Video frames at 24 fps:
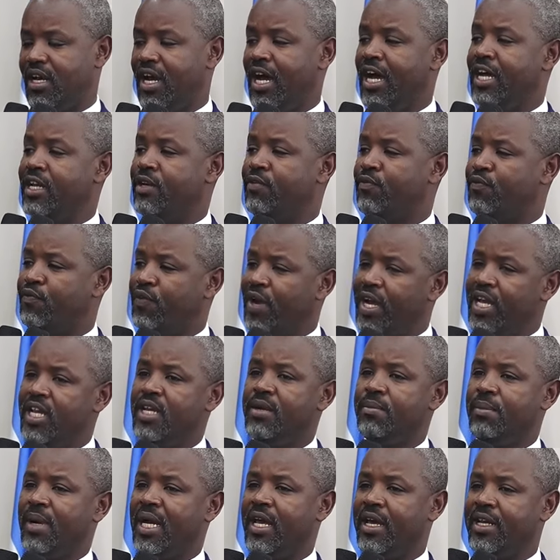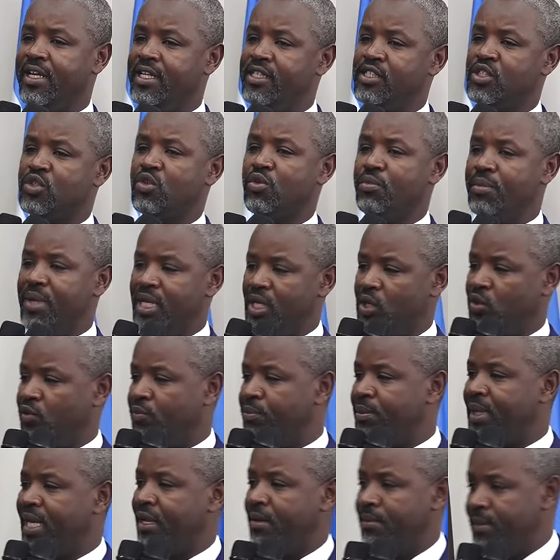are defined by an instrument
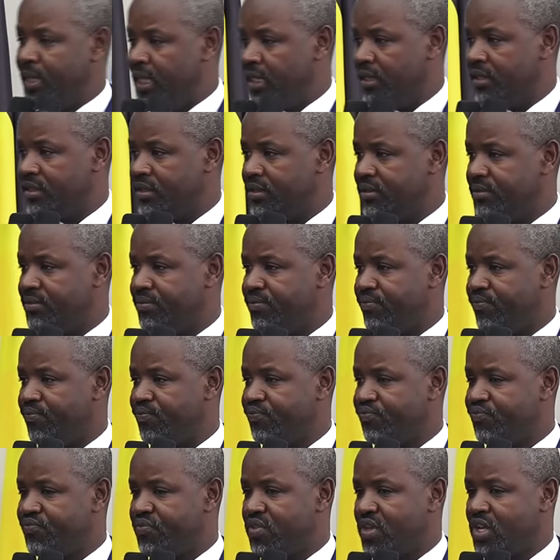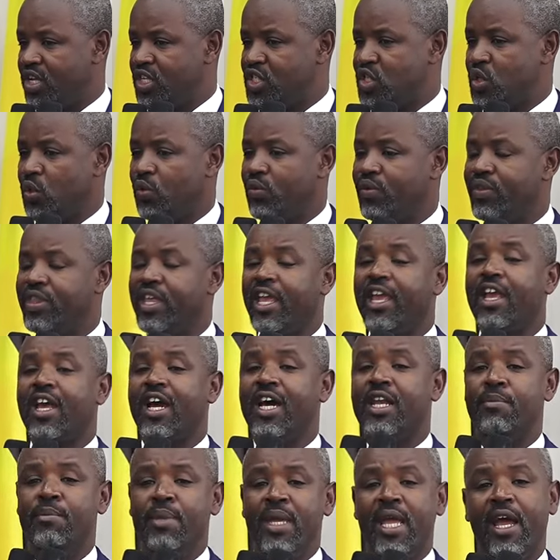of parliament. So they
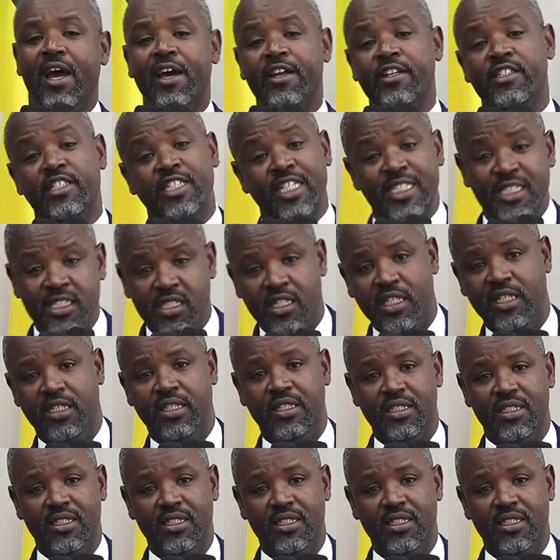can be adjusted.